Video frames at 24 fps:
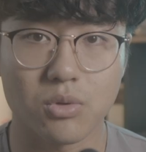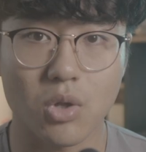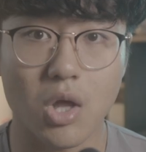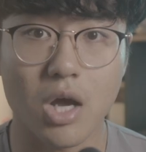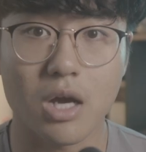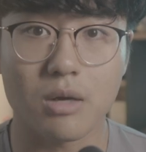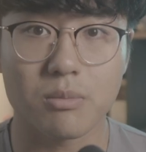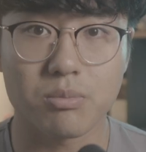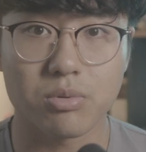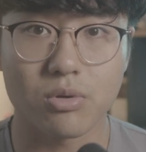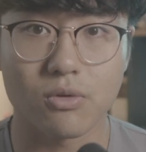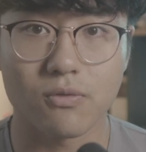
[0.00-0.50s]

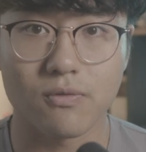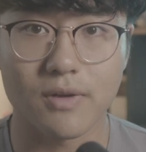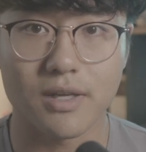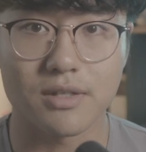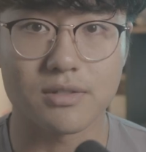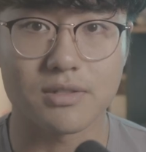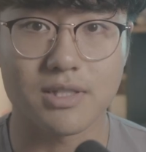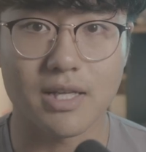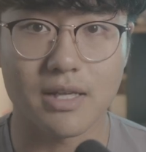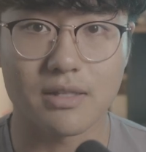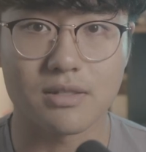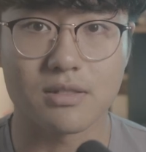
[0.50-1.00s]
log
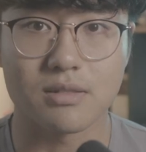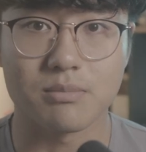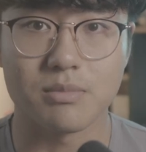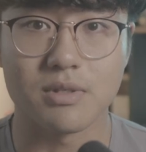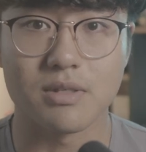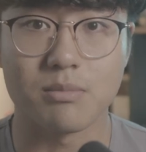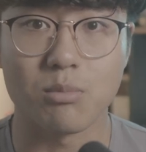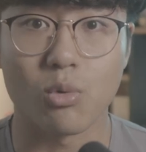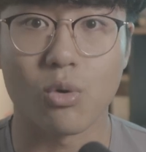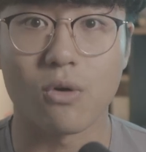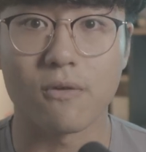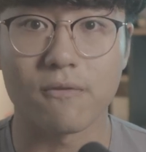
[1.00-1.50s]
profiles tend to
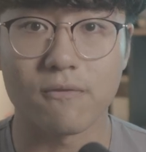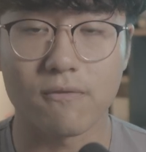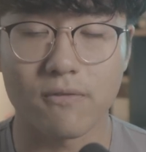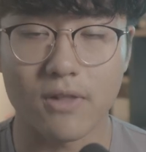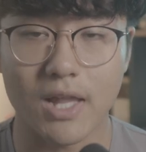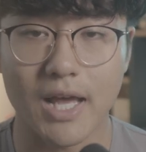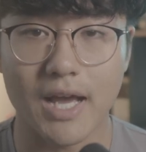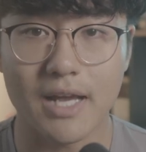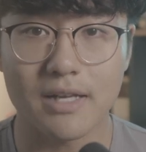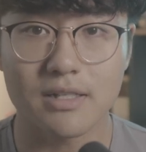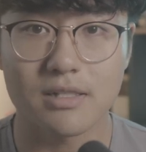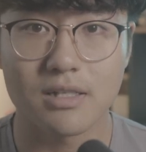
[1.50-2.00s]
be more
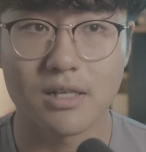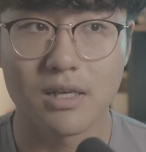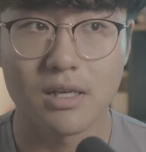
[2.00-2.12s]
flat.